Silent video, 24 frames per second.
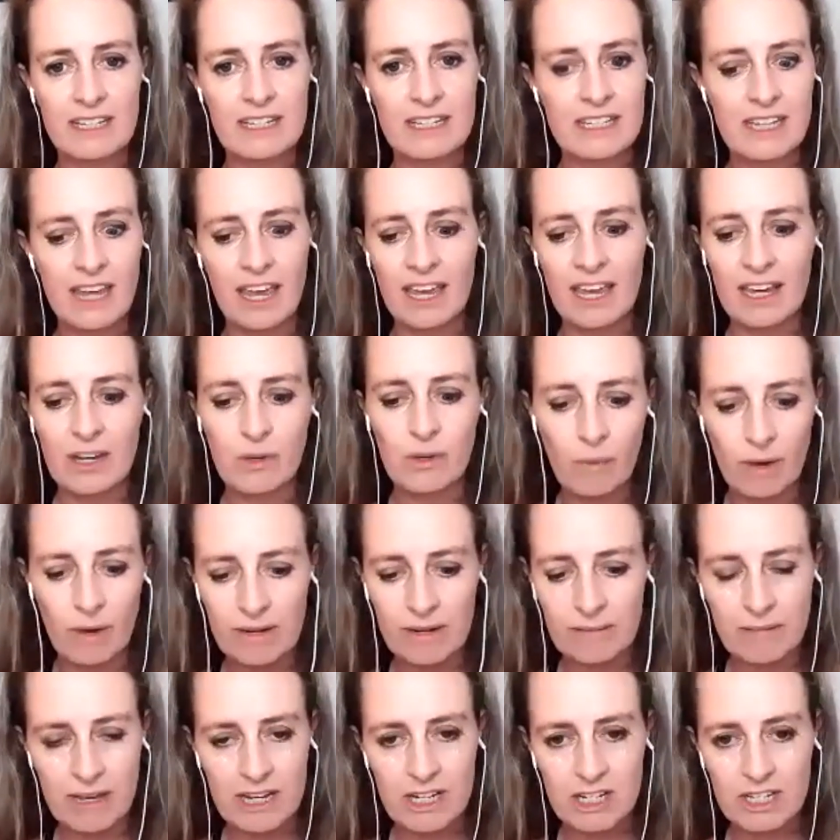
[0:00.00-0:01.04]
and tag
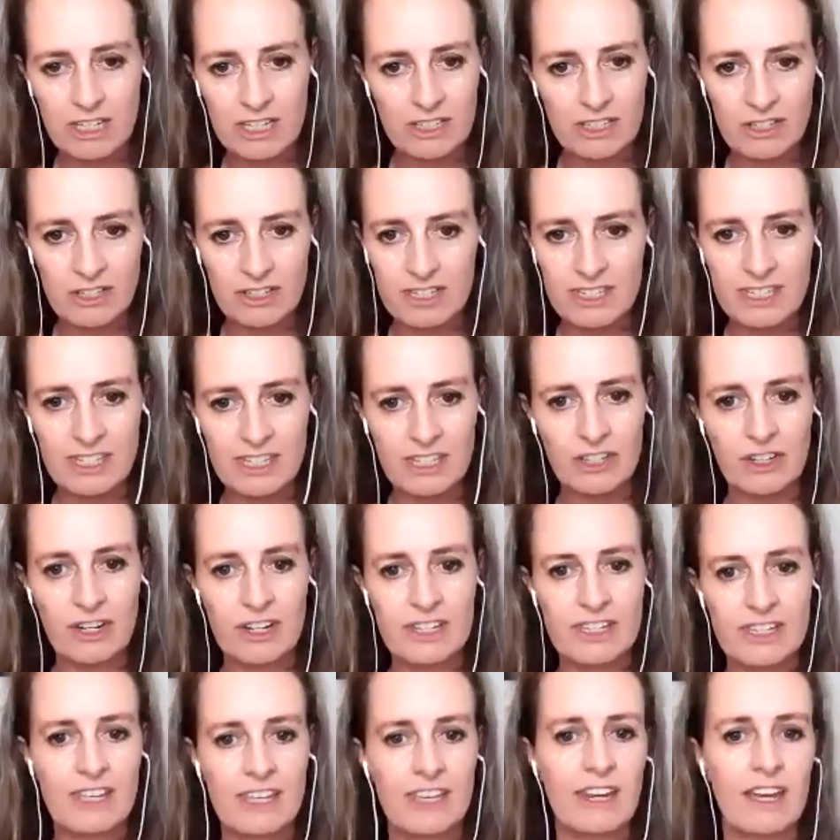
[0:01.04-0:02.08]

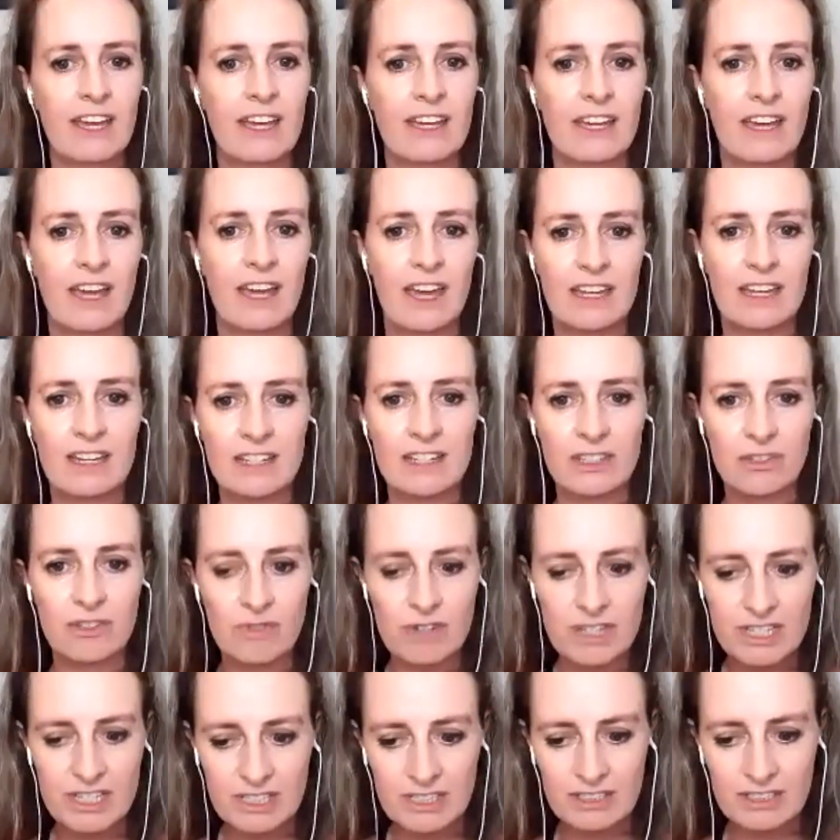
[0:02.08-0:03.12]
onematchstick.co.za and
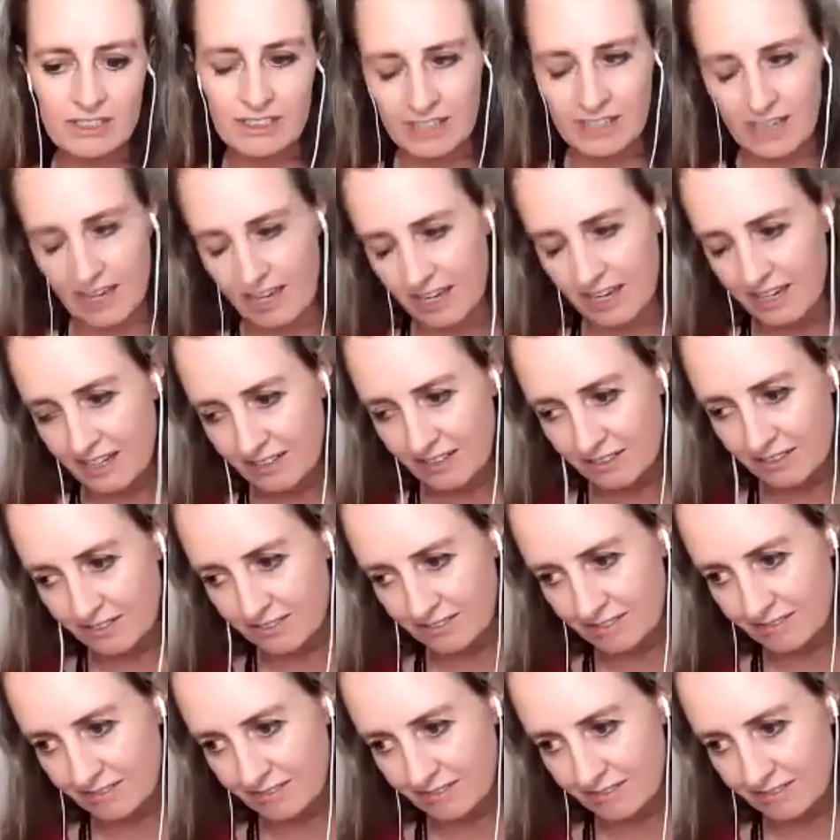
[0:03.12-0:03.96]
risk tag